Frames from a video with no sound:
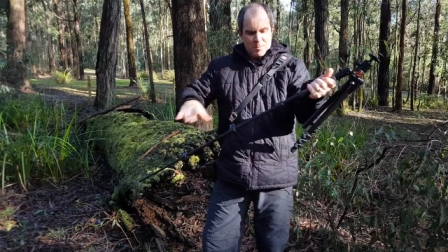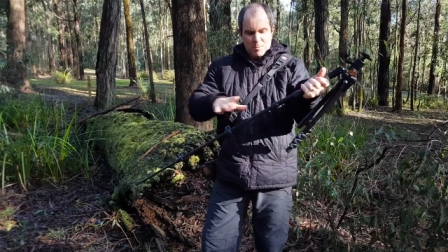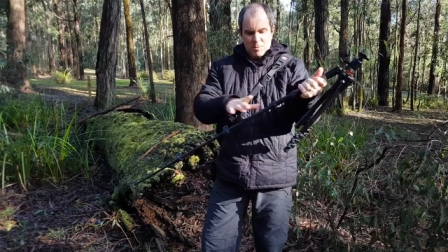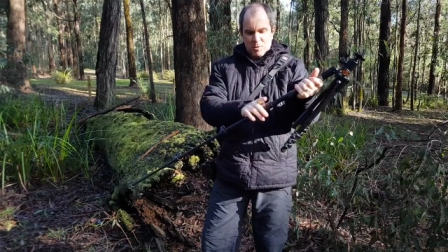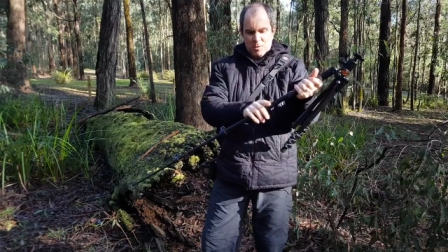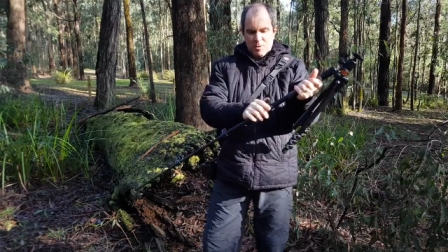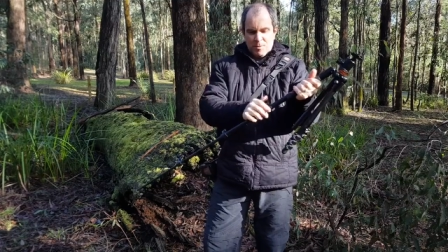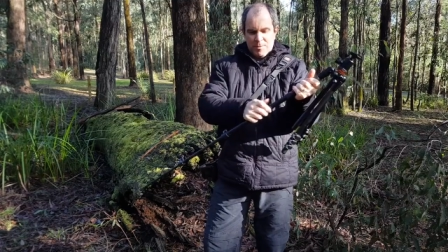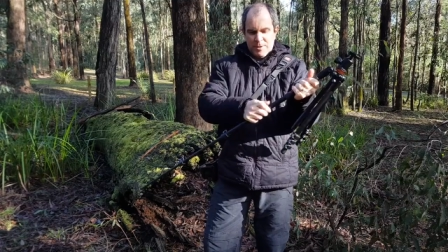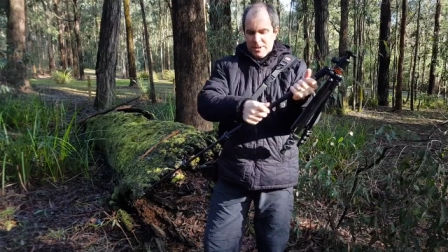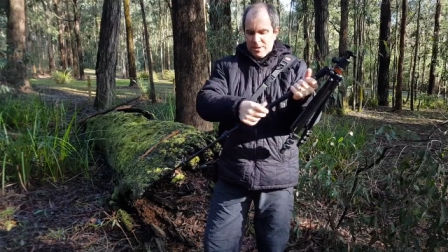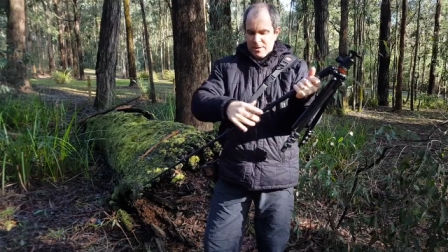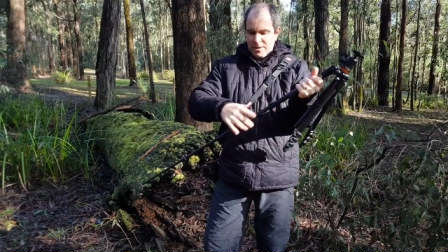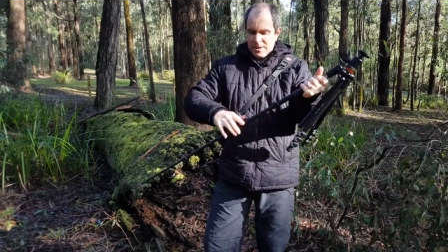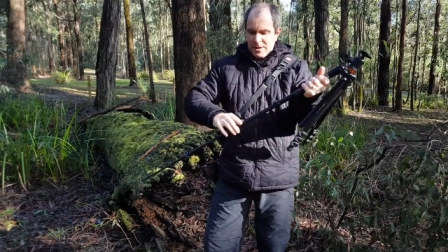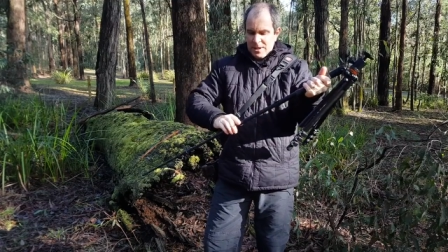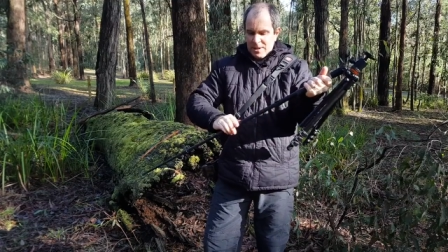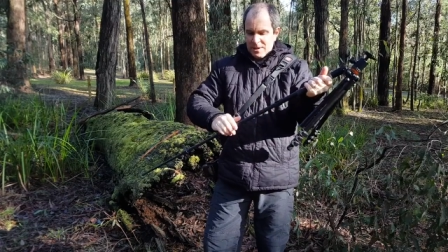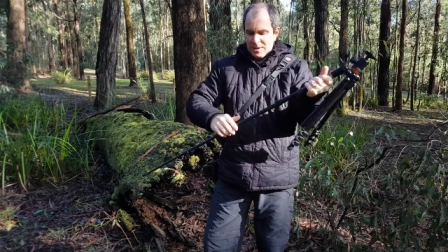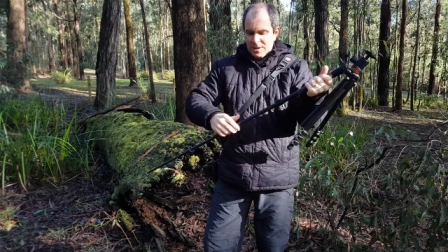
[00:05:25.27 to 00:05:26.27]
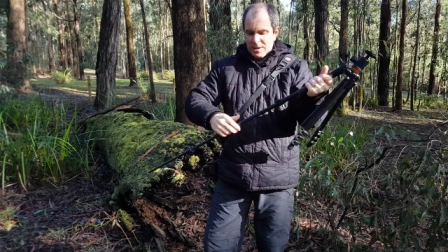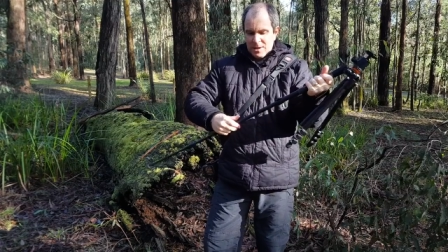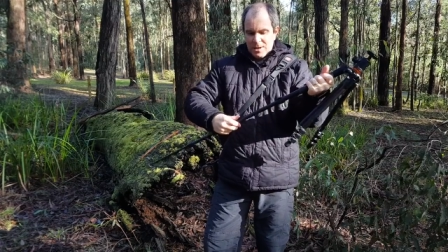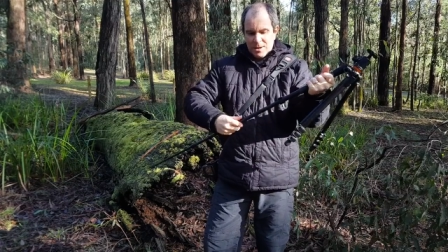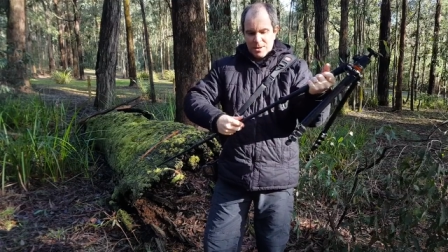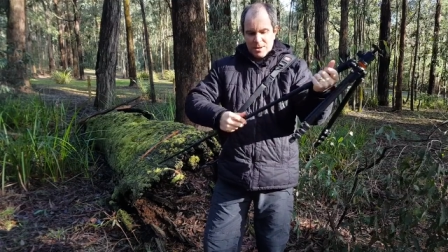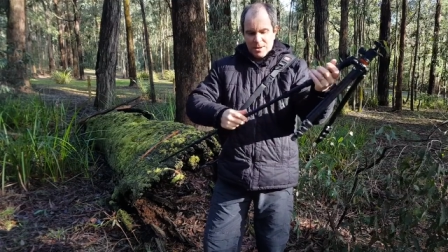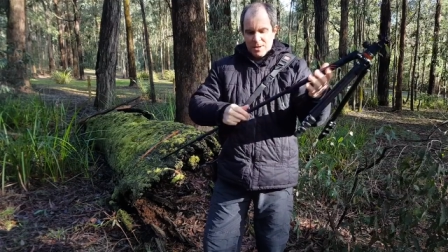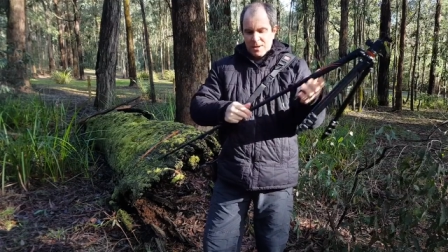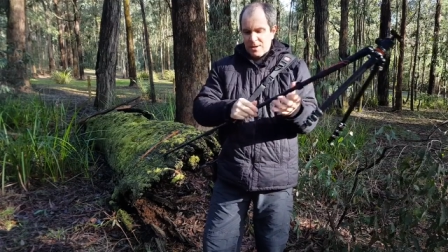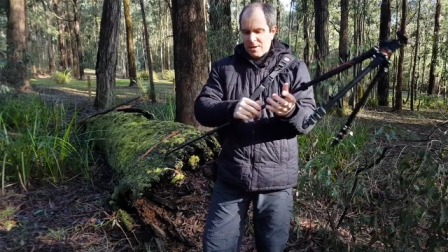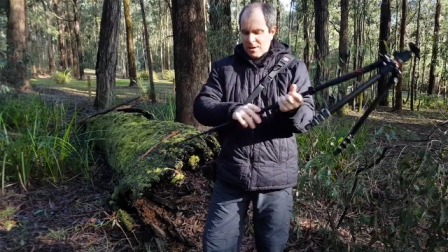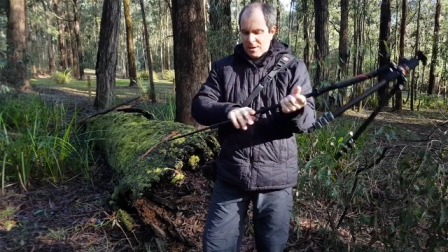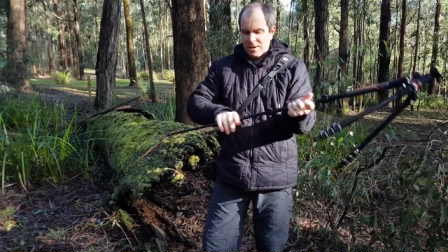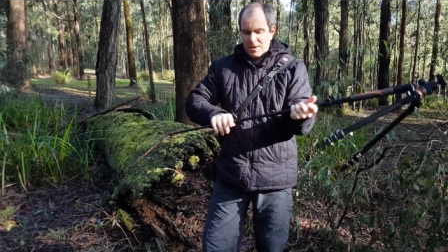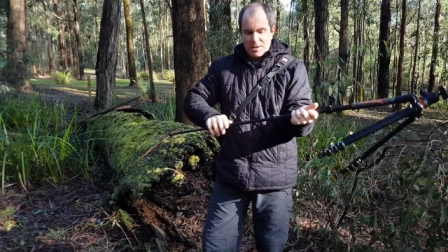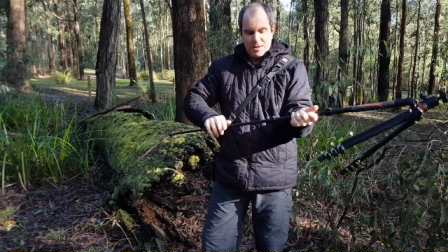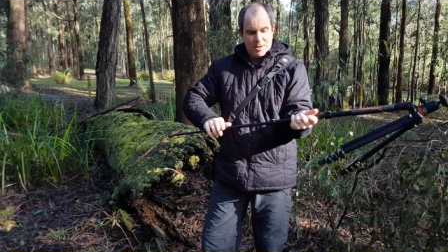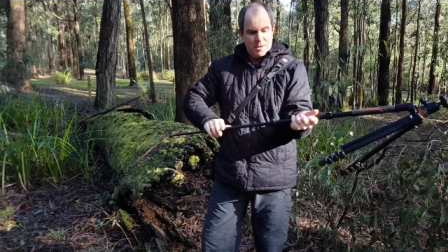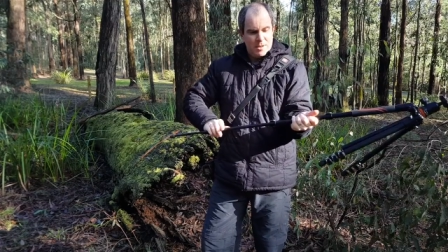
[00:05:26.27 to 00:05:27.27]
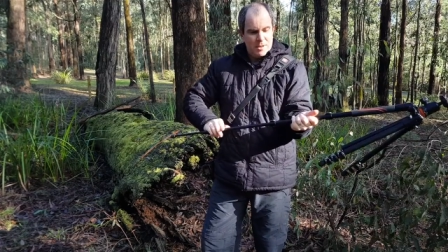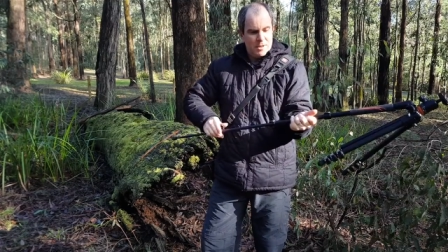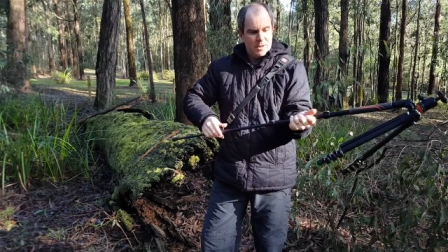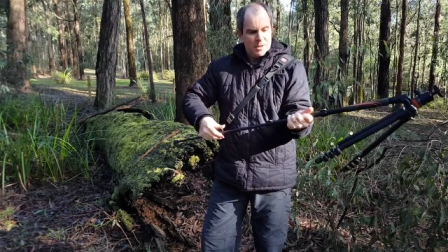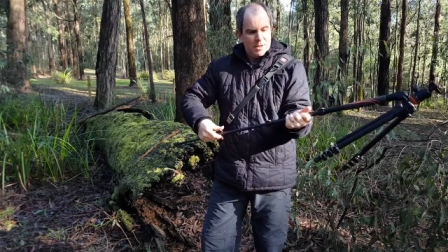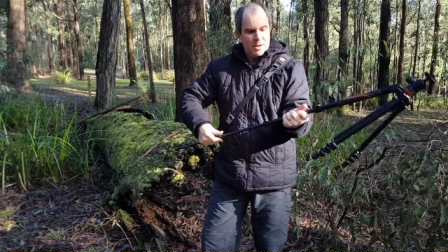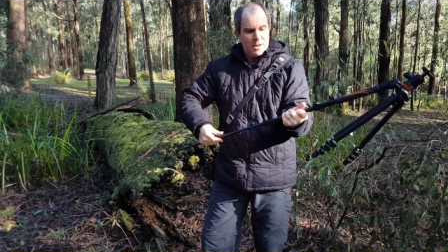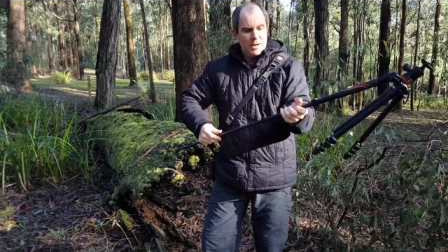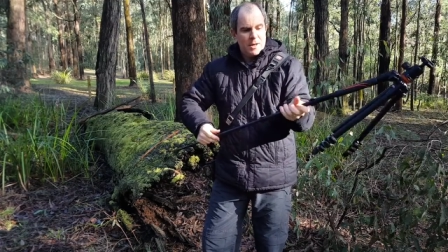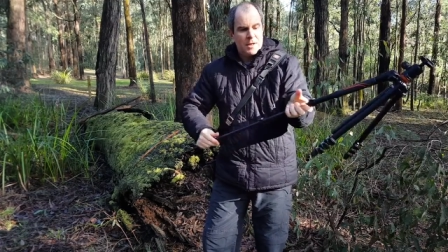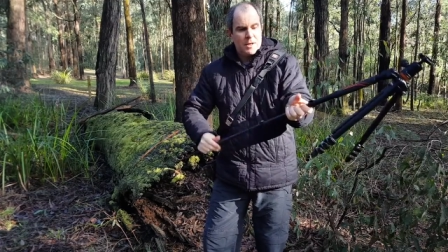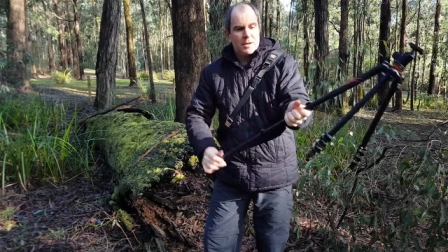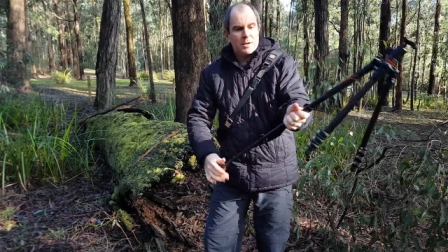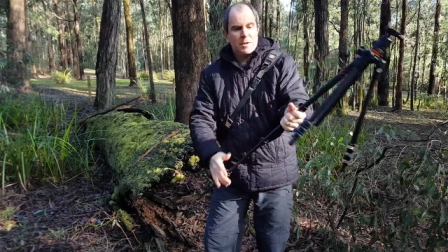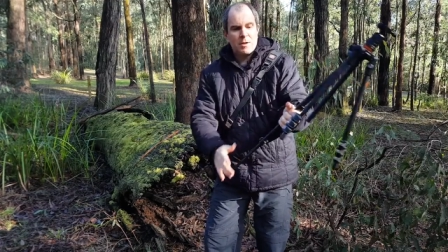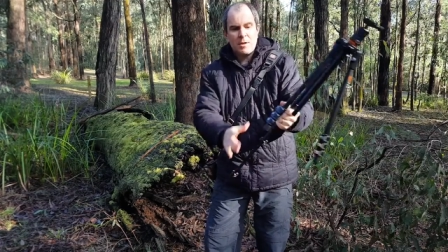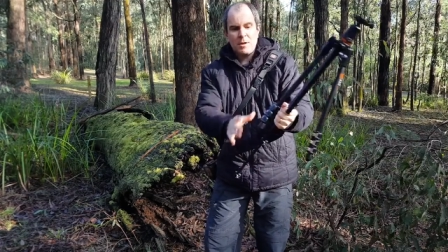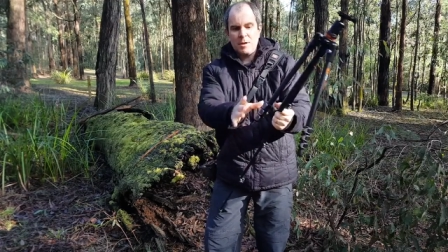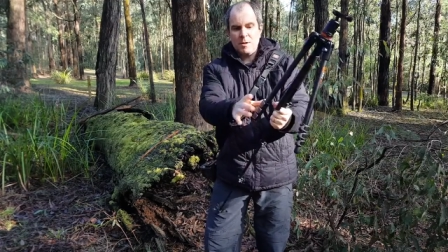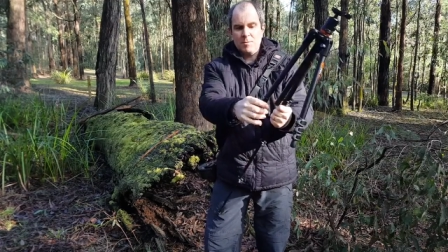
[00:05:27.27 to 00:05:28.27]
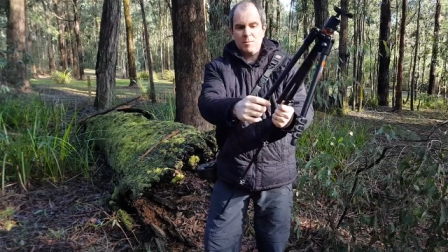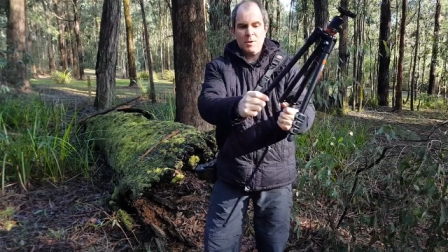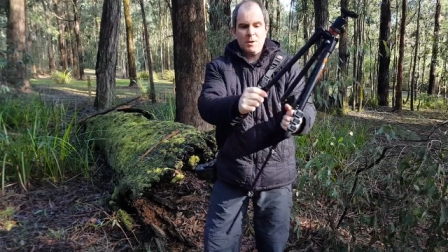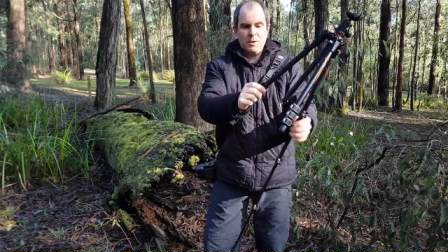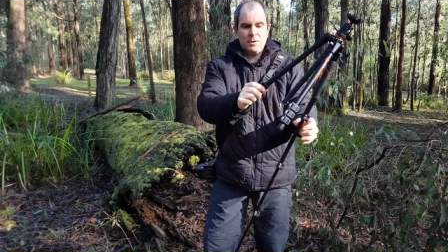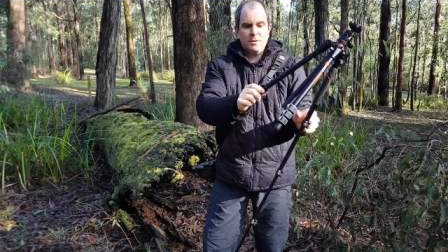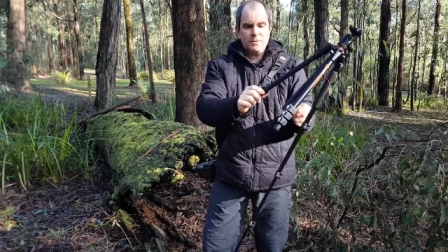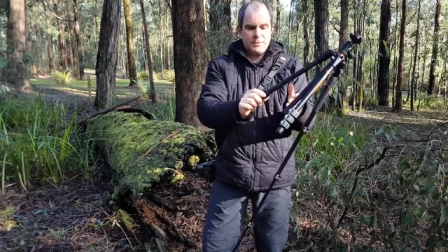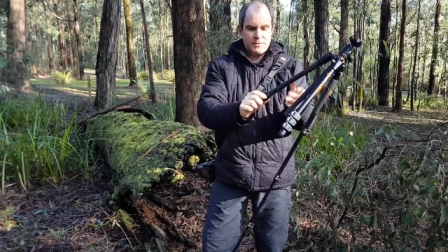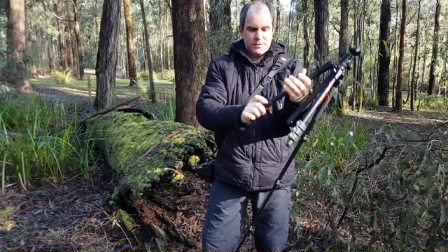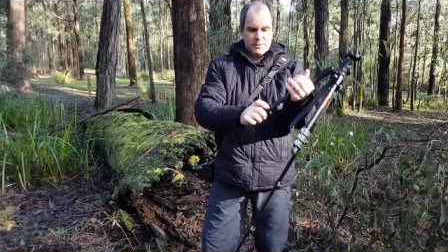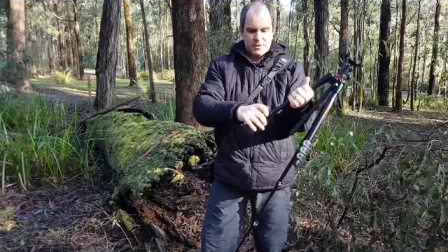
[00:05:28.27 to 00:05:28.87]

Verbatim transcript: Pull them out on that leg. Lock them off.